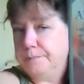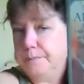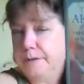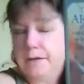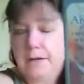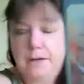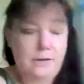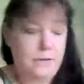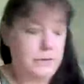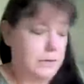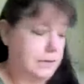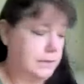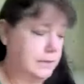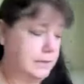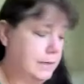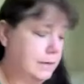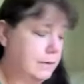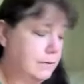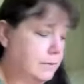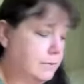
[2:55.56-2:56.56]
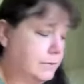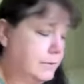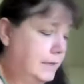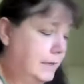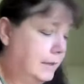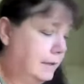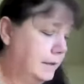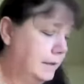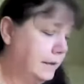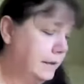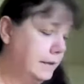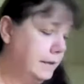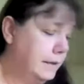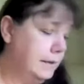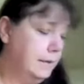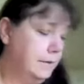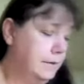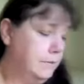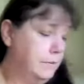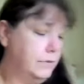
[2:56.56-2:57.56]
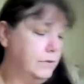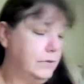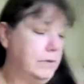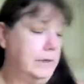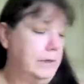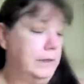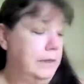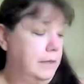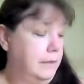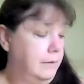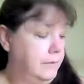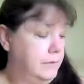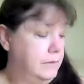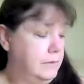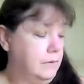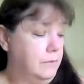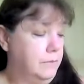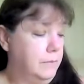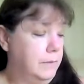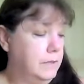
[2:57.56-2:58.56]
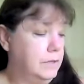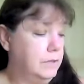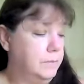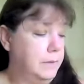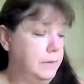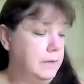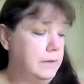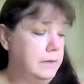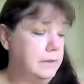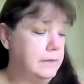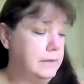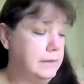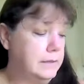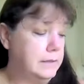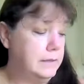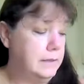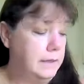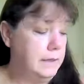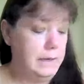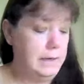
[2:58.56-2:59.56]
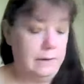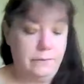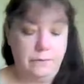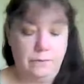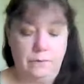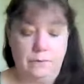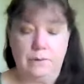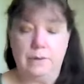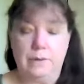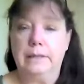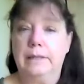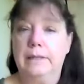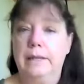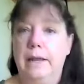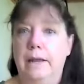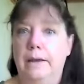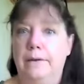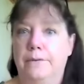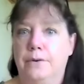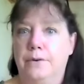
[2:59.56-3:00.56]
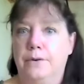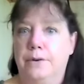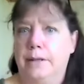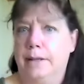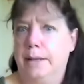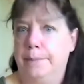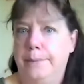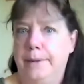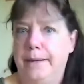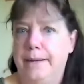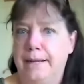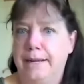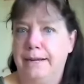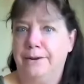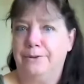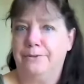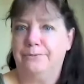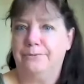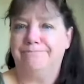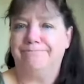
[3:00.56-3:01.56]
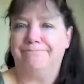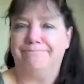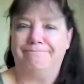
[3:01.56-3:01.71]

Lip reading: Akashic Tarot deck, which I love so much because it's never, ever let me down.